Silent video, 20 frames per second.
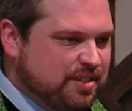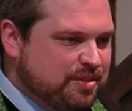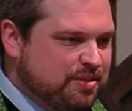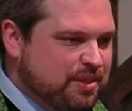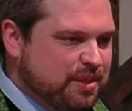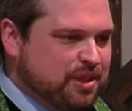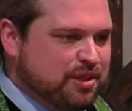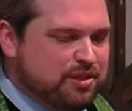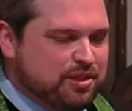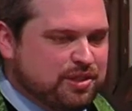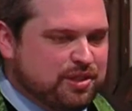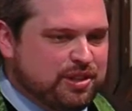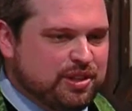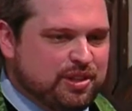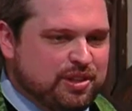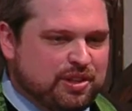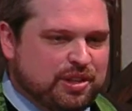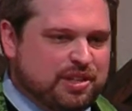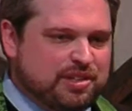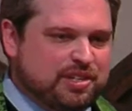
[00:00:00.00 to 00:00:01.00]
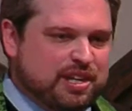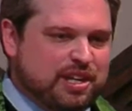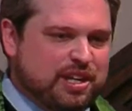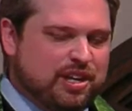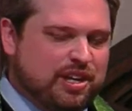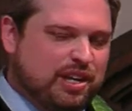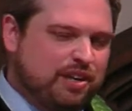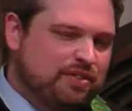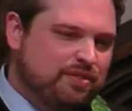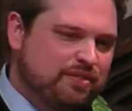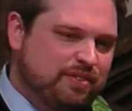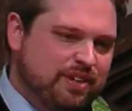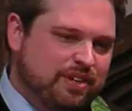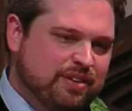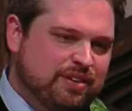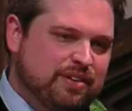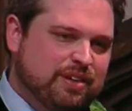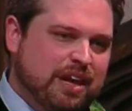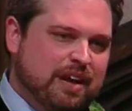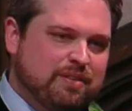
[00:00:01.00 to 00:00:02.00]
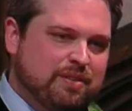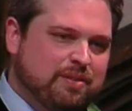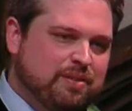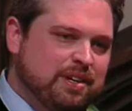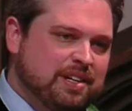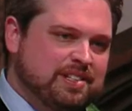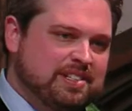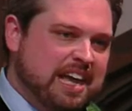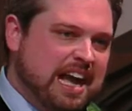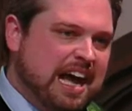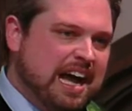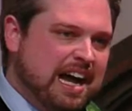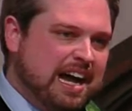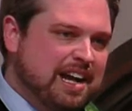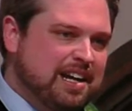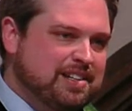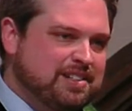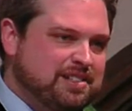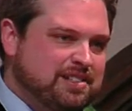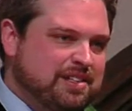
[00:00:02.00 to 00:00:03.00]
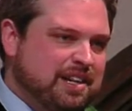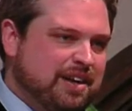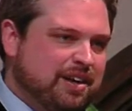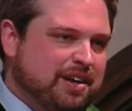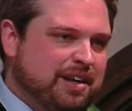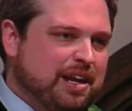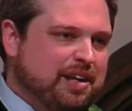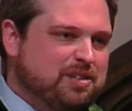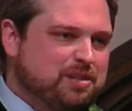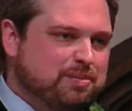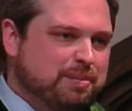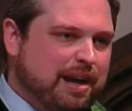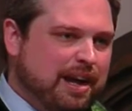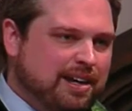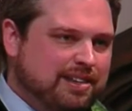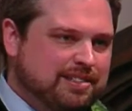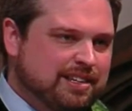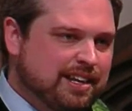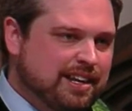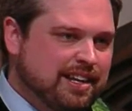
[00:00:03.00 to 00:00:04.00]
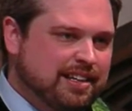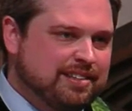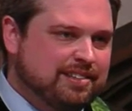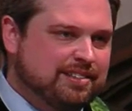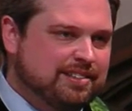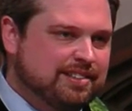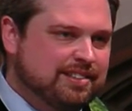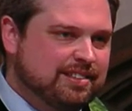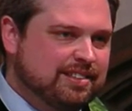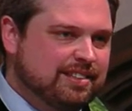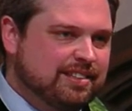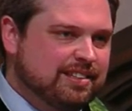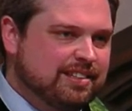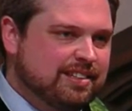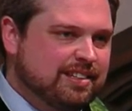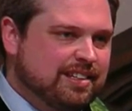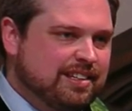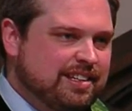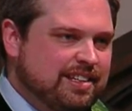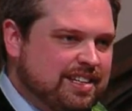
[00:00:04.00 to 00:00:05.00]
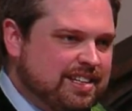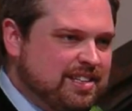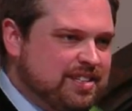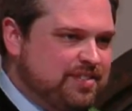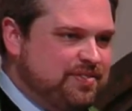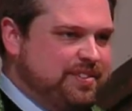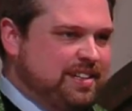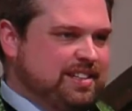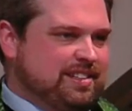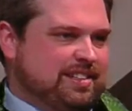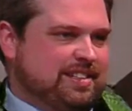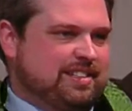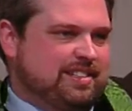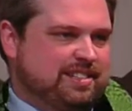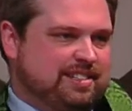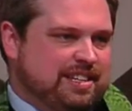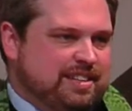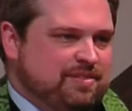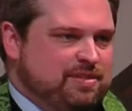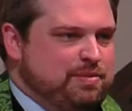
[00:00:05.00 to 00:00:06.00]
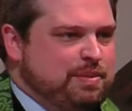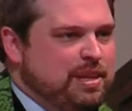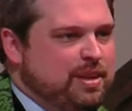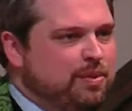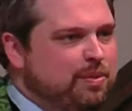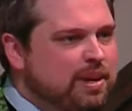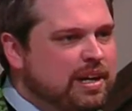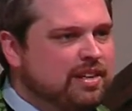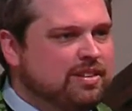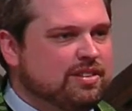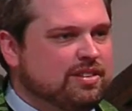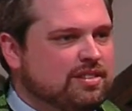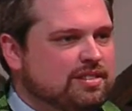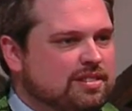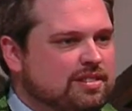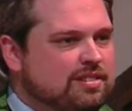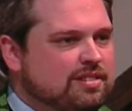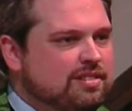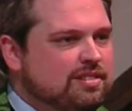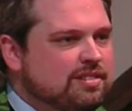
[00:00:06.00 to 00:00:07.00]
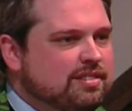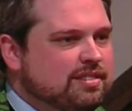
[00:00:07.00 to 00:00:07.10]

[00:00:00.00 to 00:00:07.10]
When you do, it's like you can feel everyone's eyes staring at your backside. You can just feel it. it gives me the wiggles.